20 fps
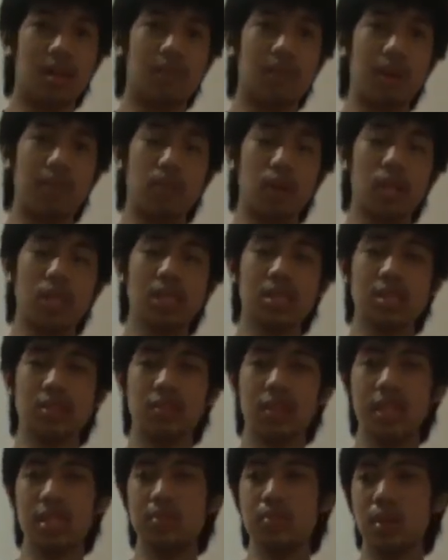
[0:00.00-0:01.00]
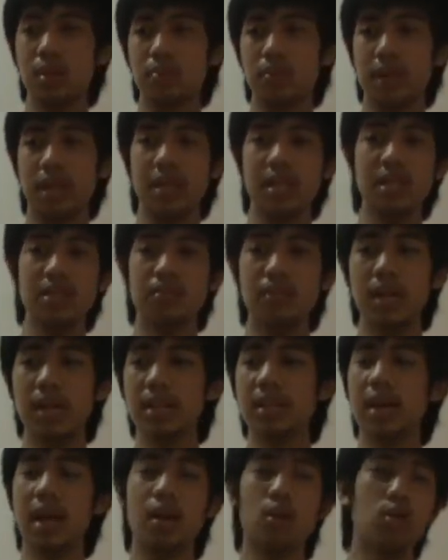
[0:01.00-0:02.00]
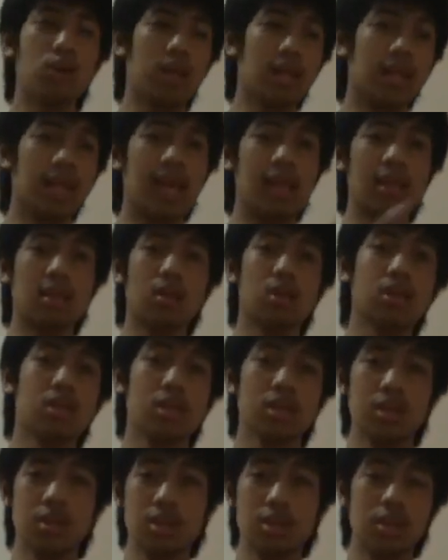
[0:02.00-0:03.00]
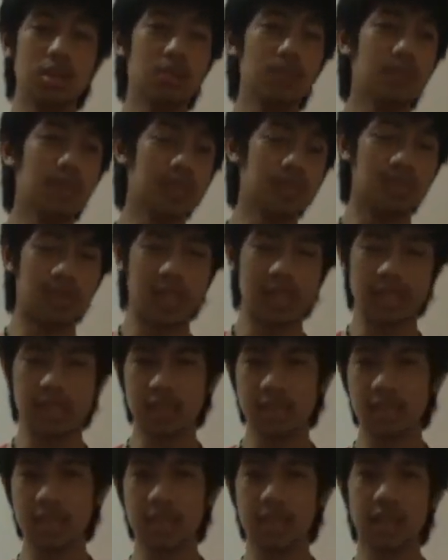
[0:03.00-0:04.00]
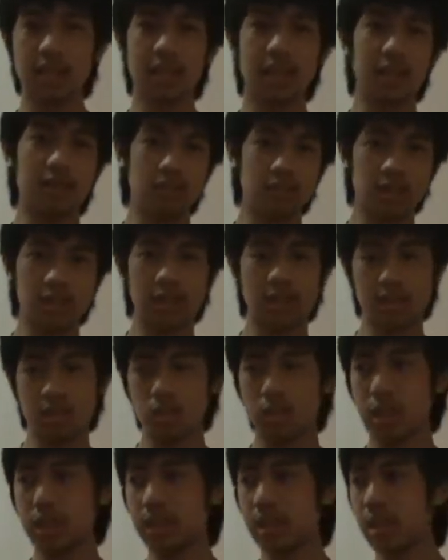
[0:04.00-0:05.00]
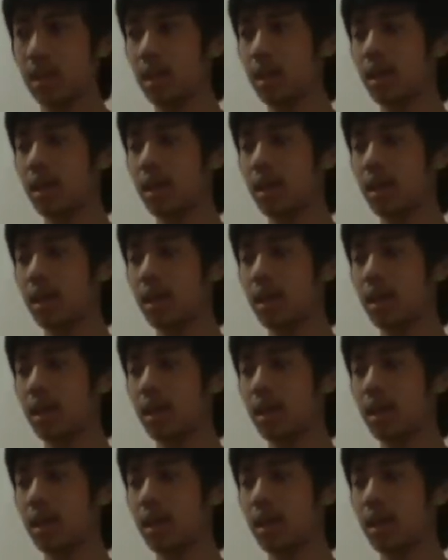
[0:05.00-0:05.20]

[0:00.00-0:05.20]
my personal Facebook page, but I will get those on YouTube as fast as I can after this one.